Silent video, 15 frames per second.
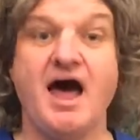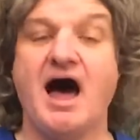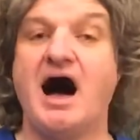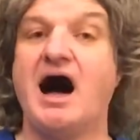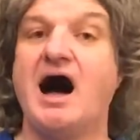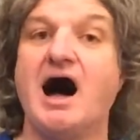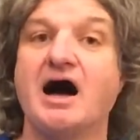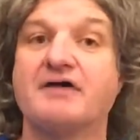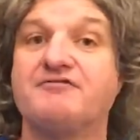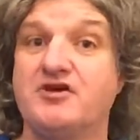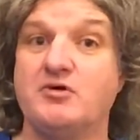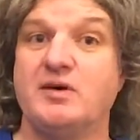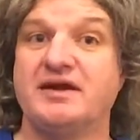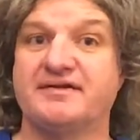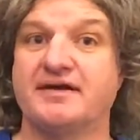A few
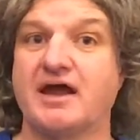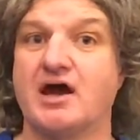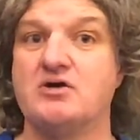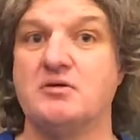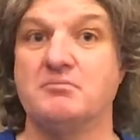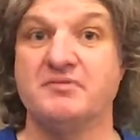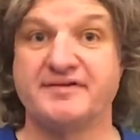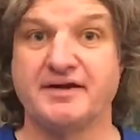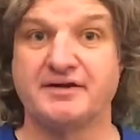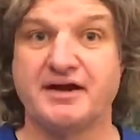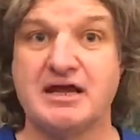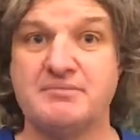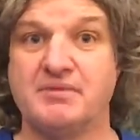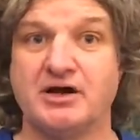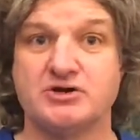weeks ago,
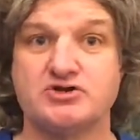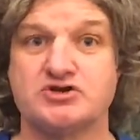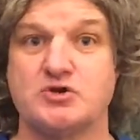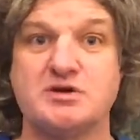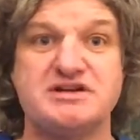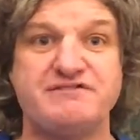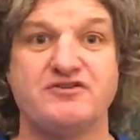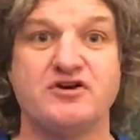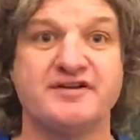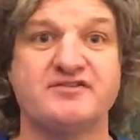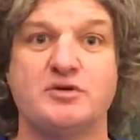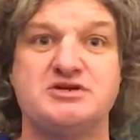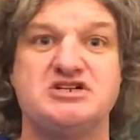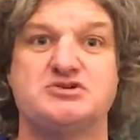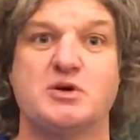Sunday, March the 21st,
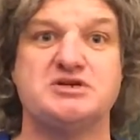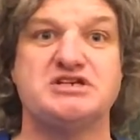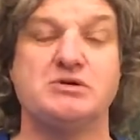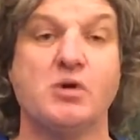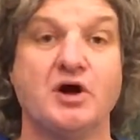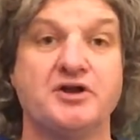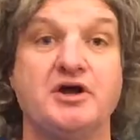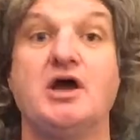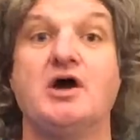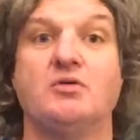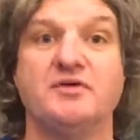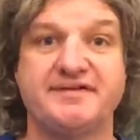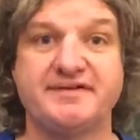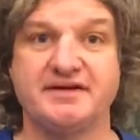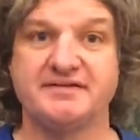2021,
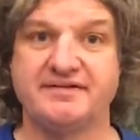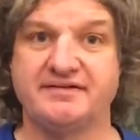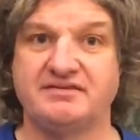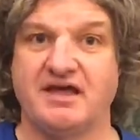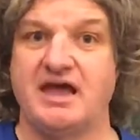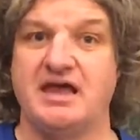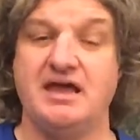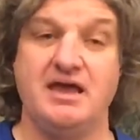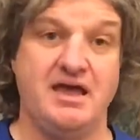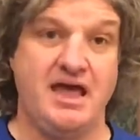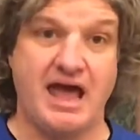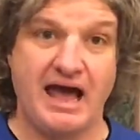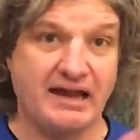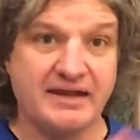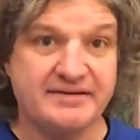was Census Day,
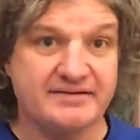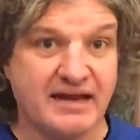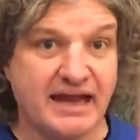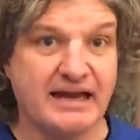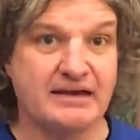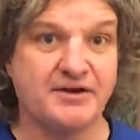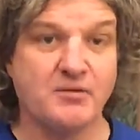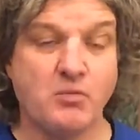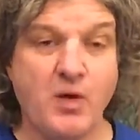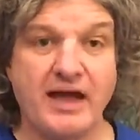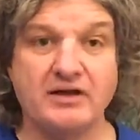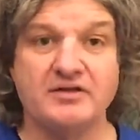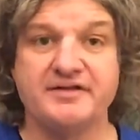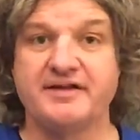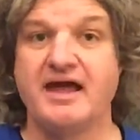at least in England and
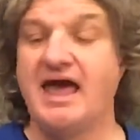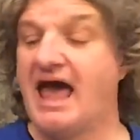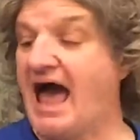Wales,